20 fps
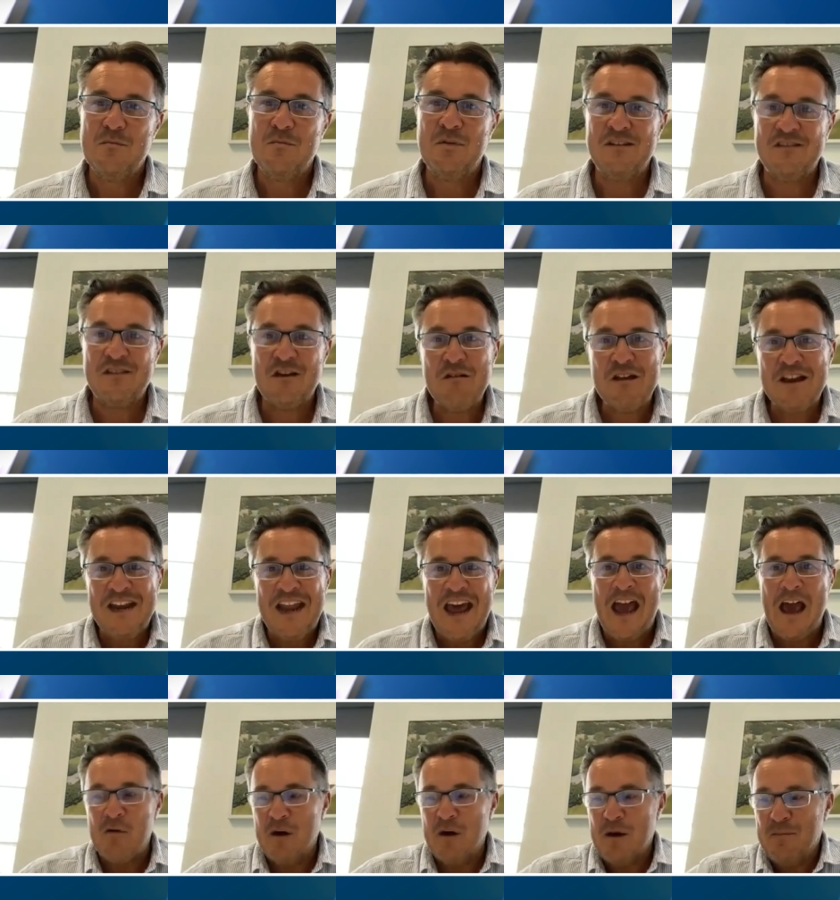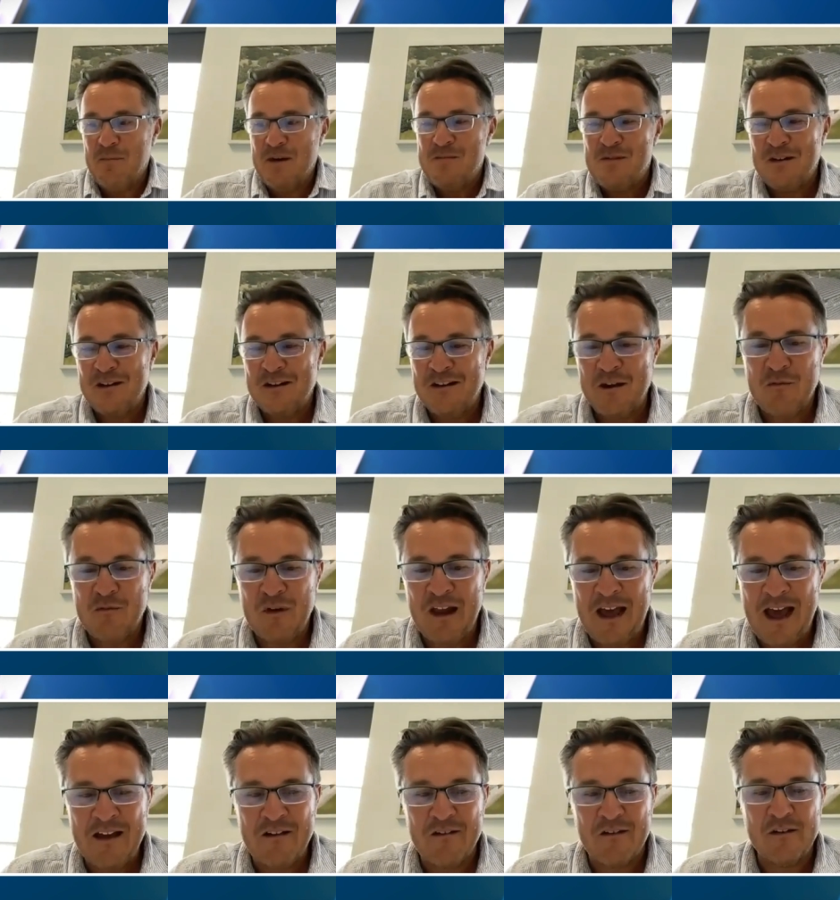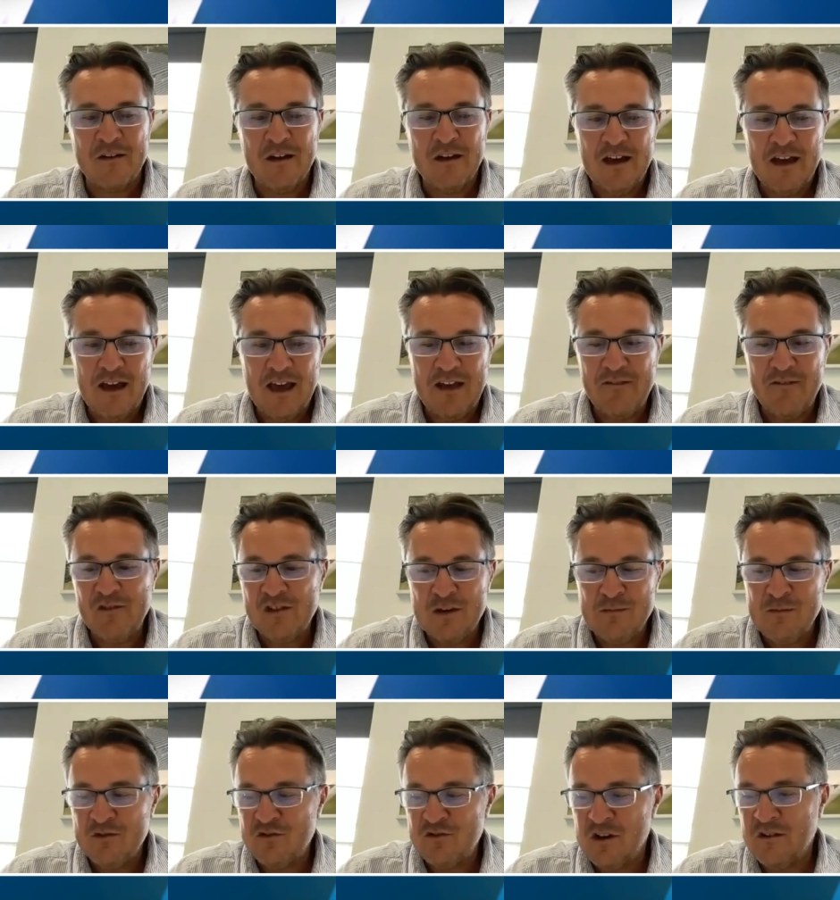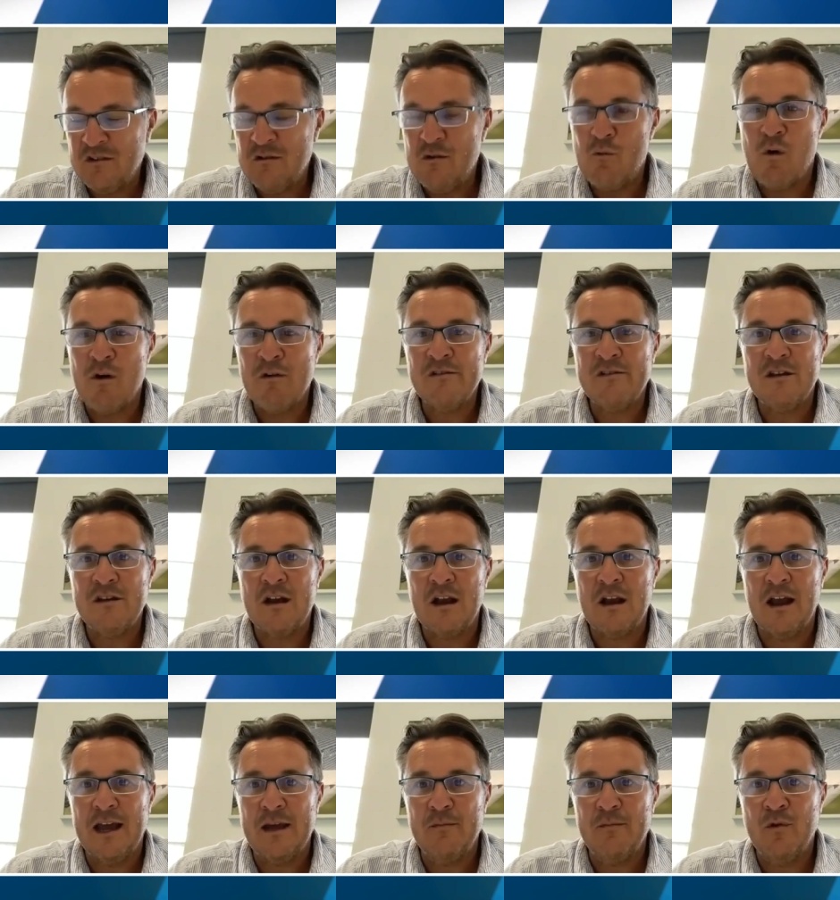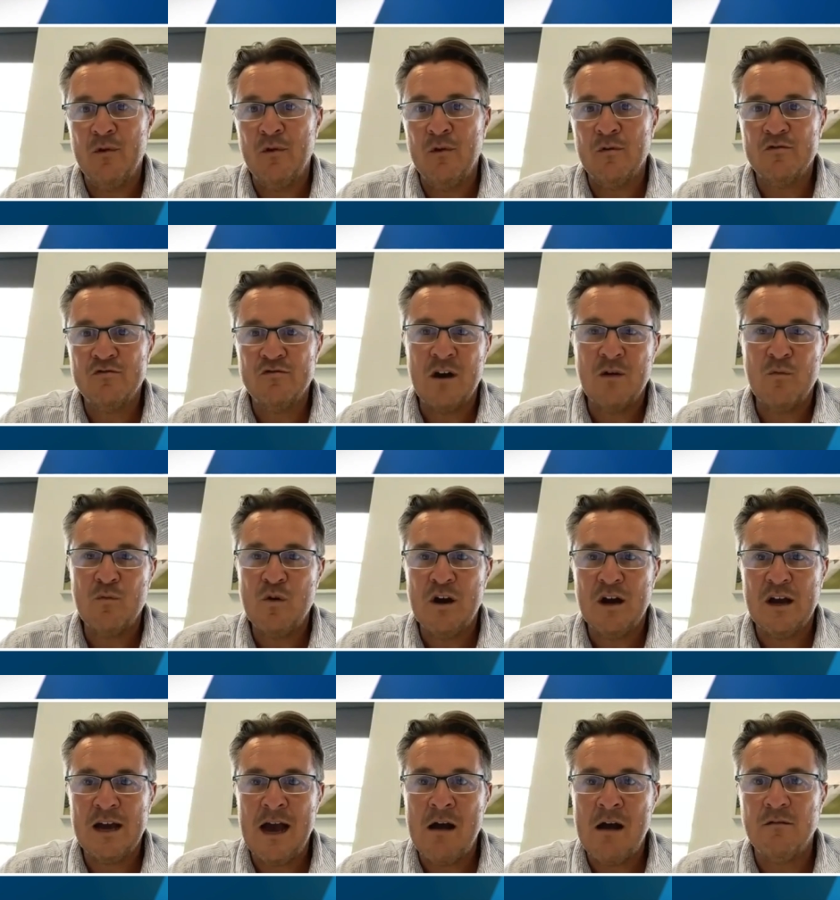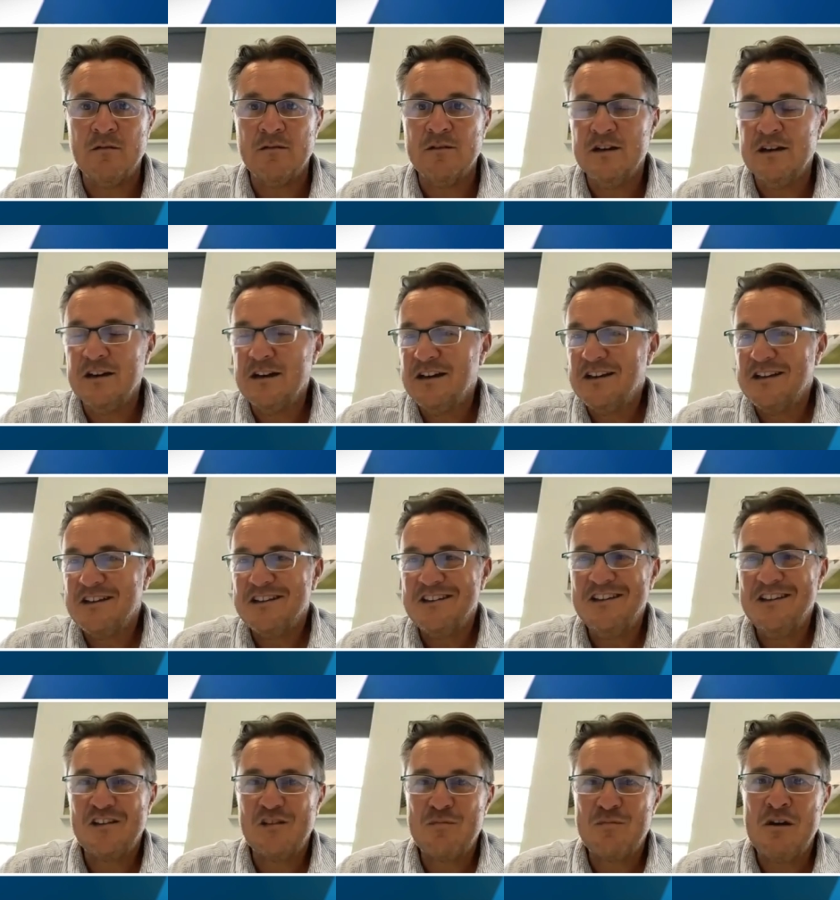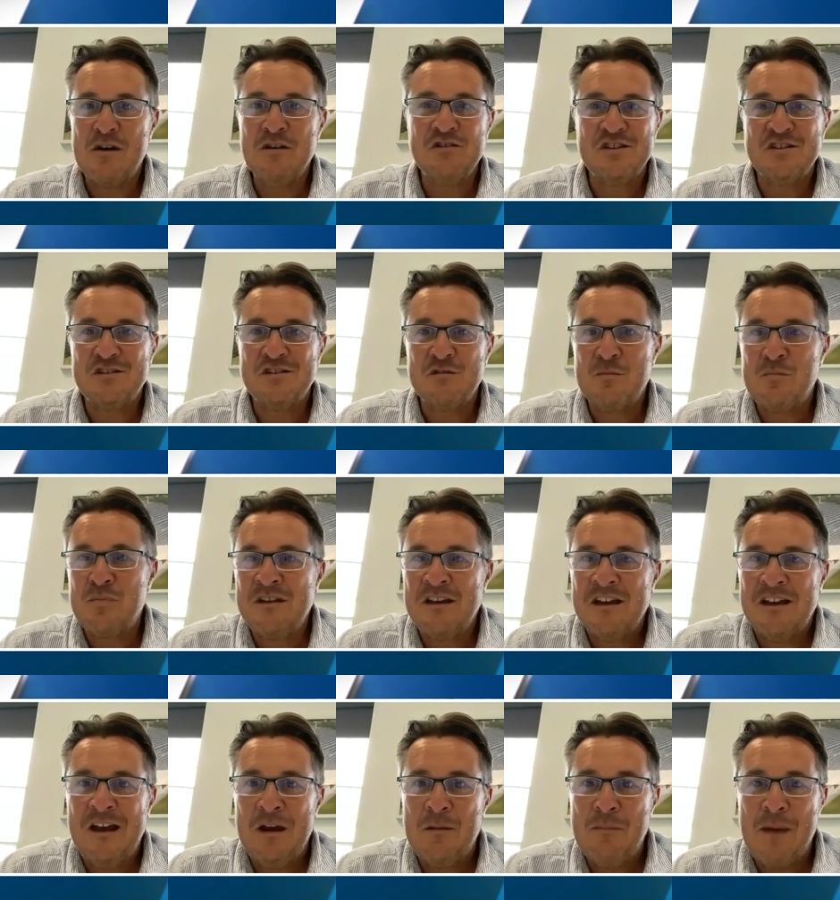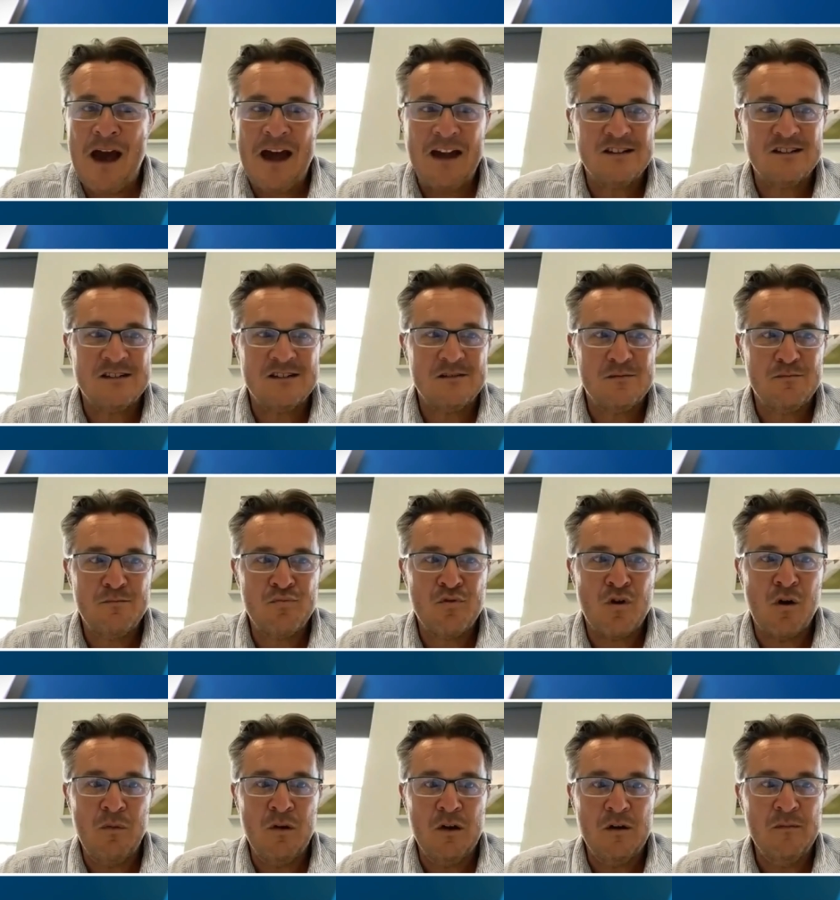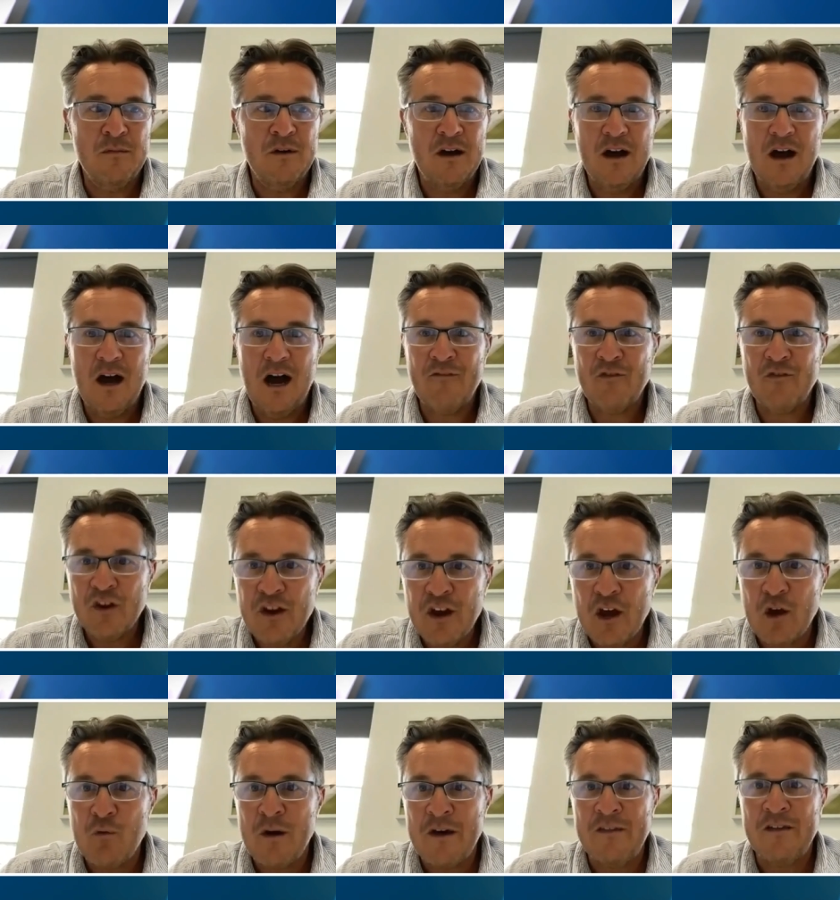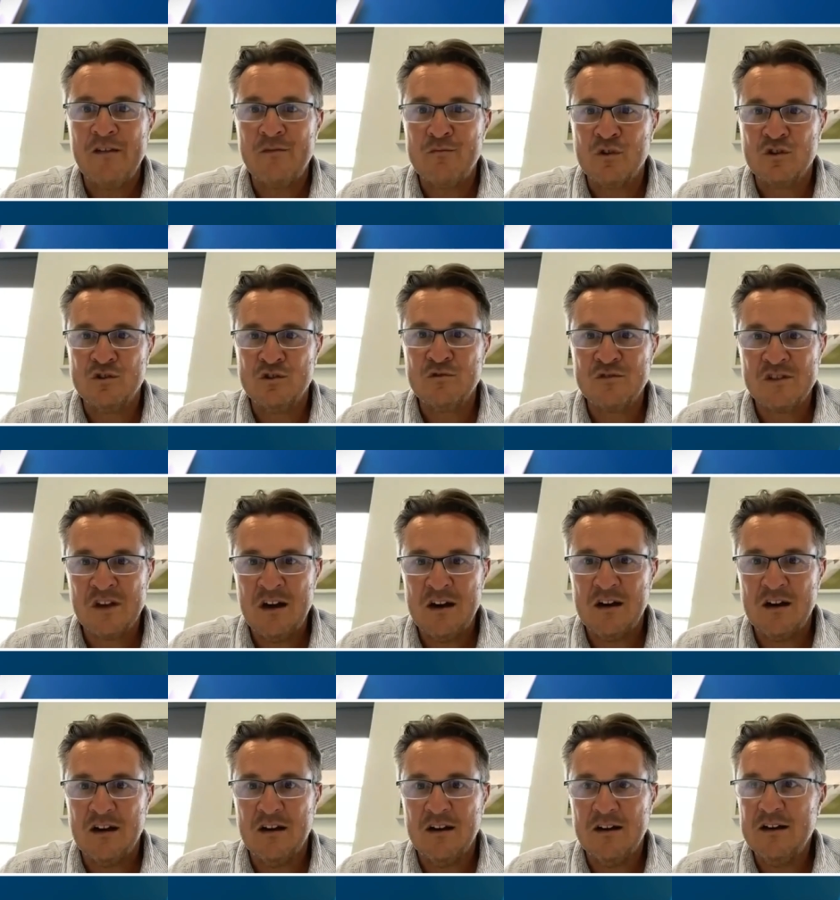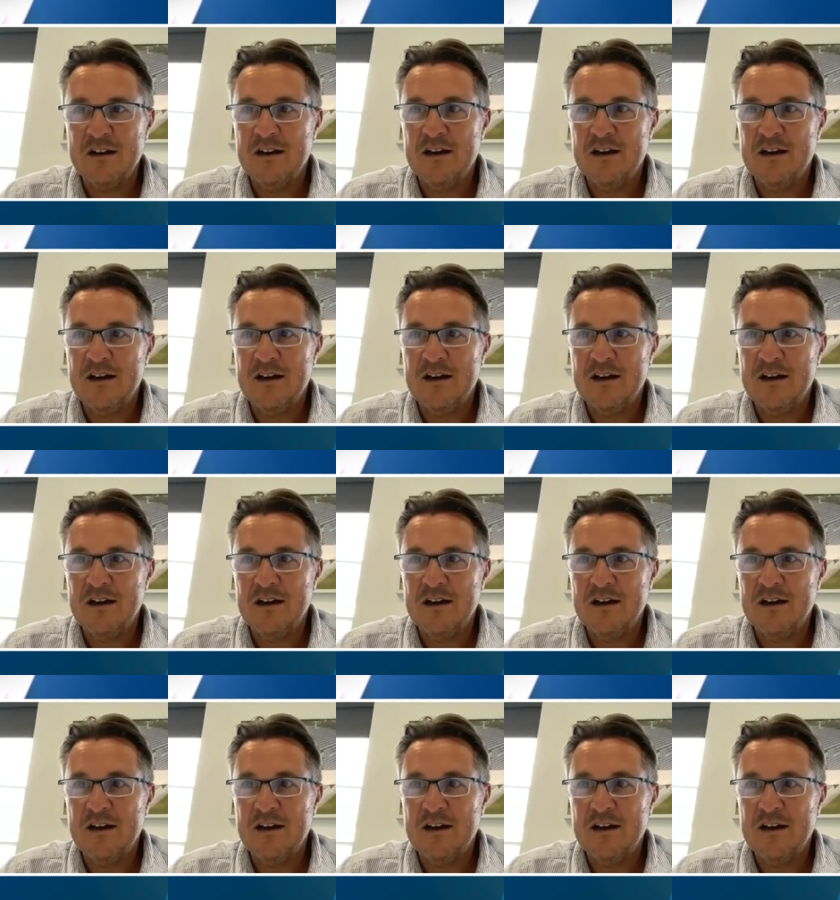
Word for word: But it's only now where people are going, well, hang on, every time I try and do a warranty claim or try and work out the exposure to a particular batch problem, I've got to know where these modules are.